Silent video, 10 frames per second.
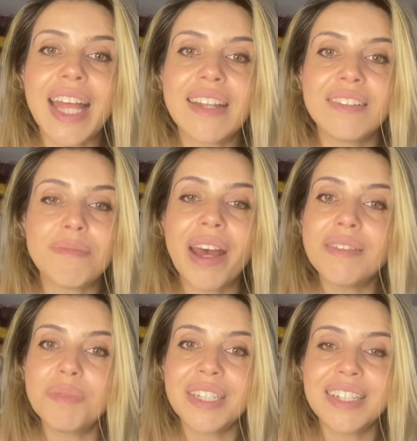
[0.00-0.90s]
And in my
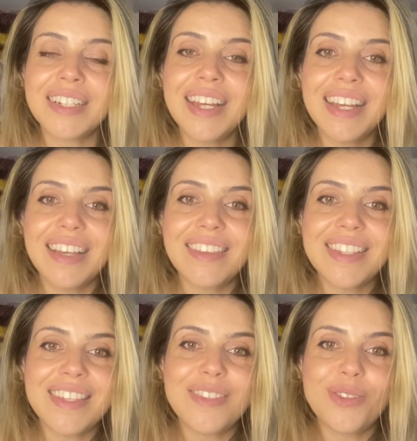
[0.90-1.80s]
opinion,
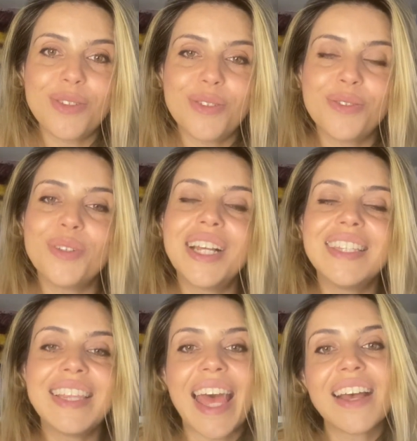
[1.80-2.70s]
this is due to
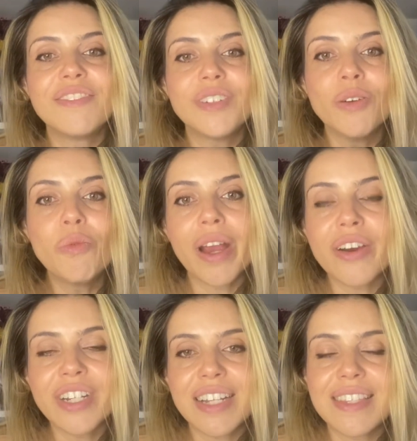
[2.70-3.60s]
the lack of
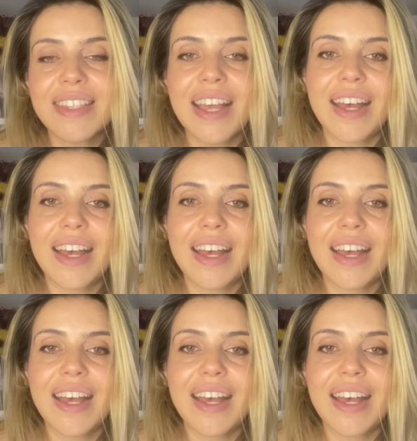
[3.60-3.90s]
awareness